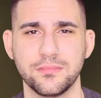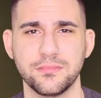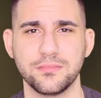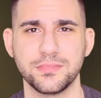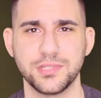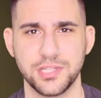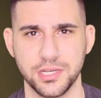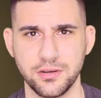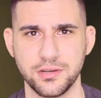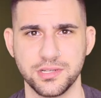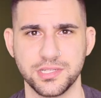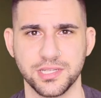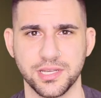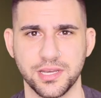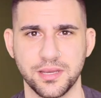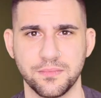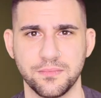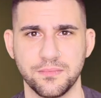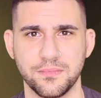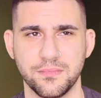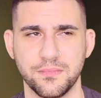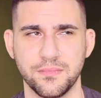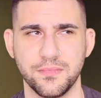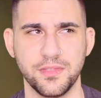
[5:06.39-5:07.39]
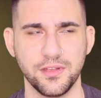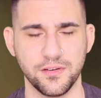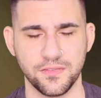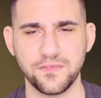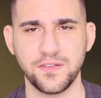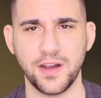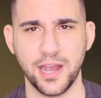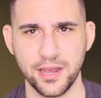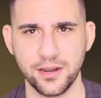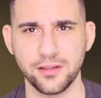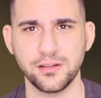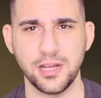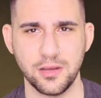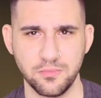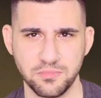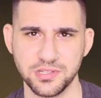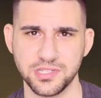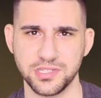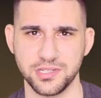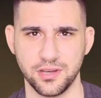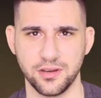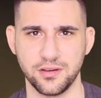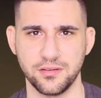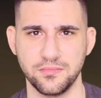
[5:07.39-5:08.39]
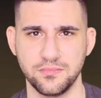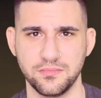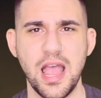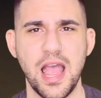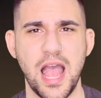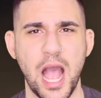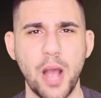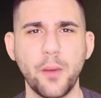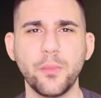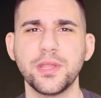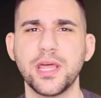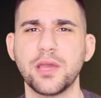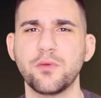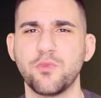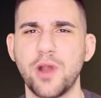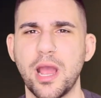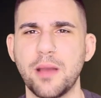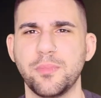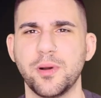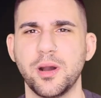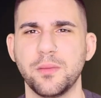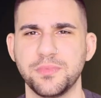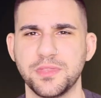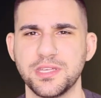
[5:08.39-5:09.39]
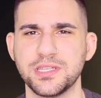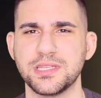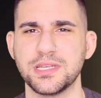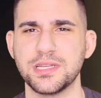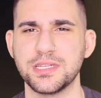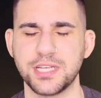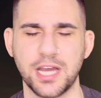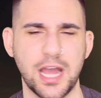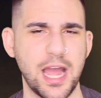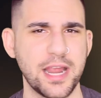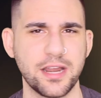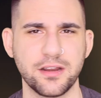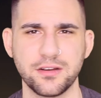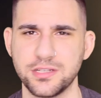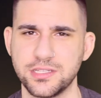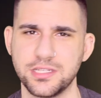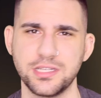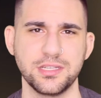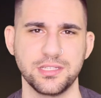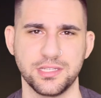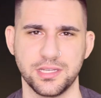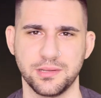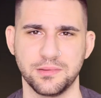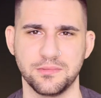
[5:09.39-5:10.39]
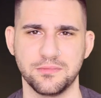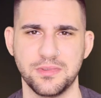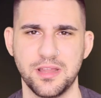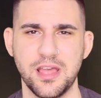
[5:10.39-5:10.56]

Seriously, the final episode. How will they wrap up this entire season?